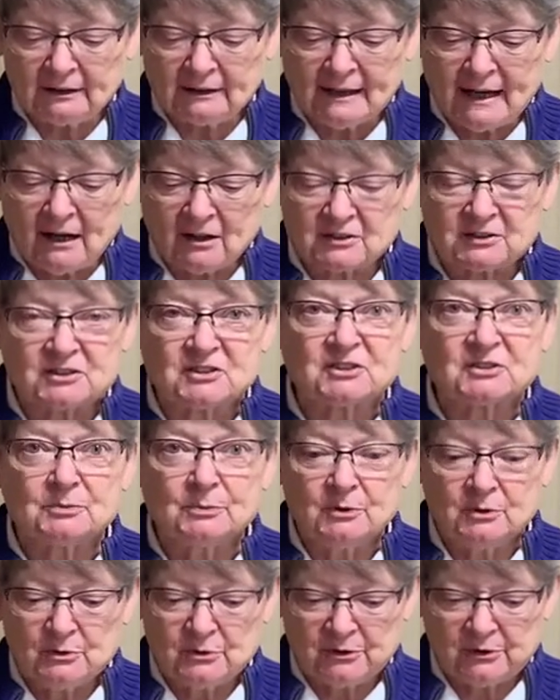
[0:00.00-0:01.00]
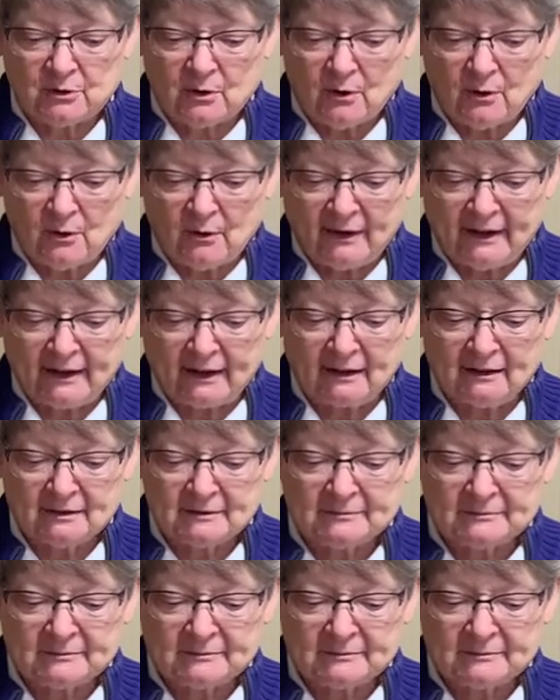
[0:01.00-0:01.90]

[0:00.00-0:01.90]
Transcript: allowed smooth going.